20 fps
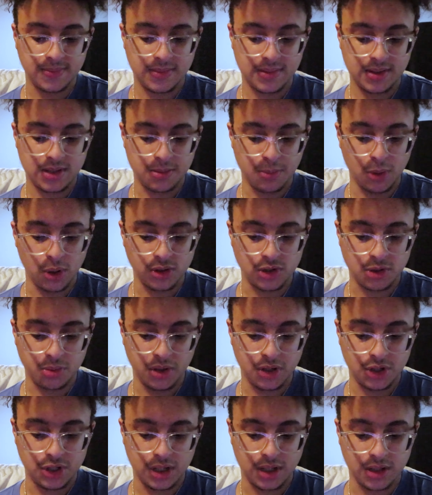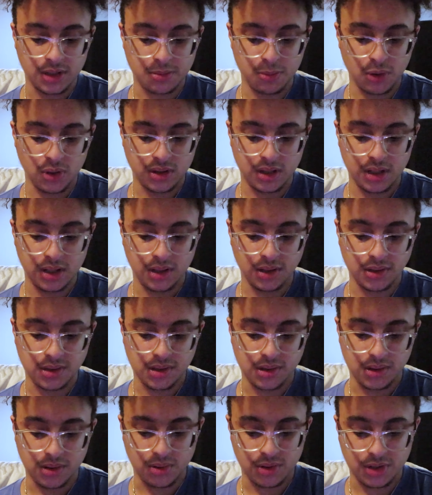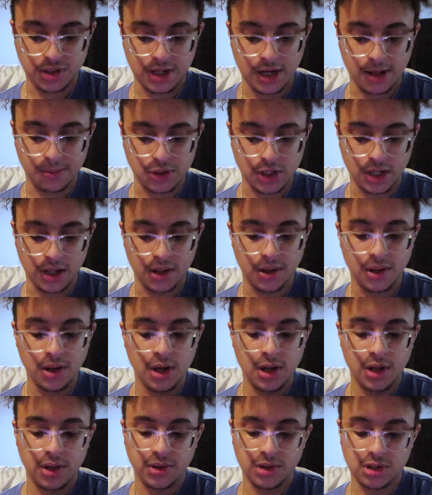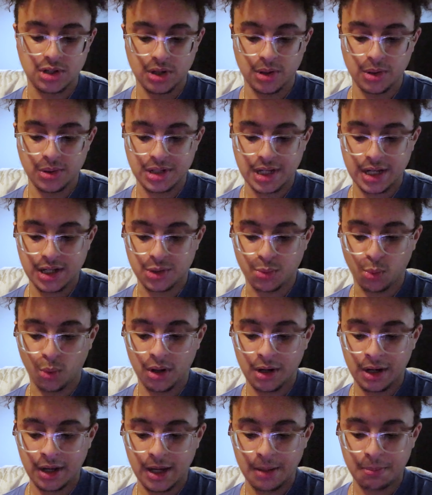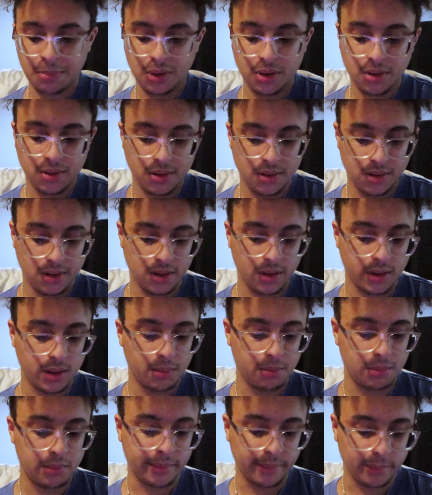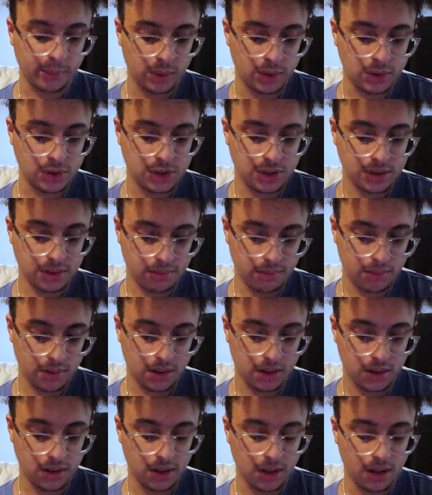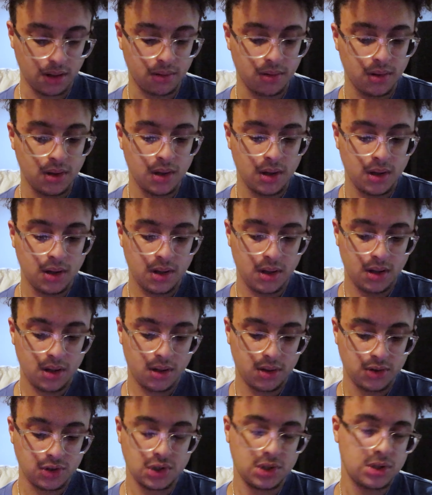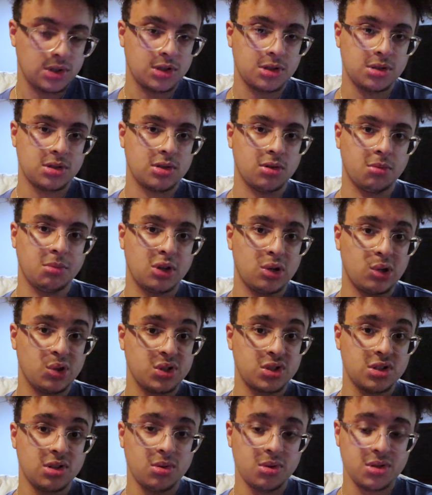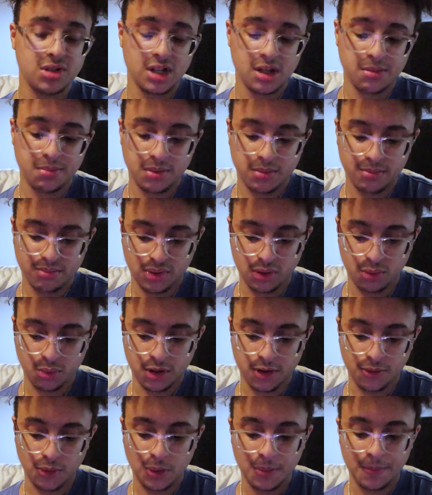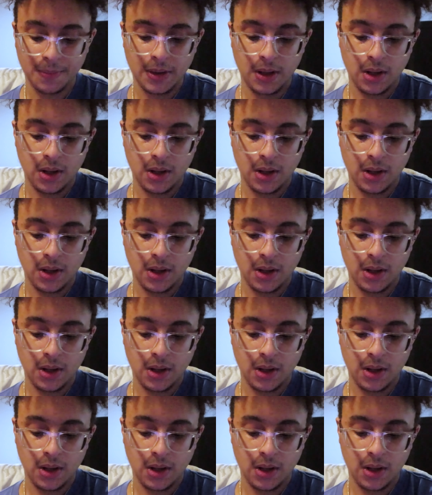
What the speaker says: Smart Switch and Smart Things. There's Snapchat. The Sonos S1 app, which, it should just still be called the Sonos app, but whatever.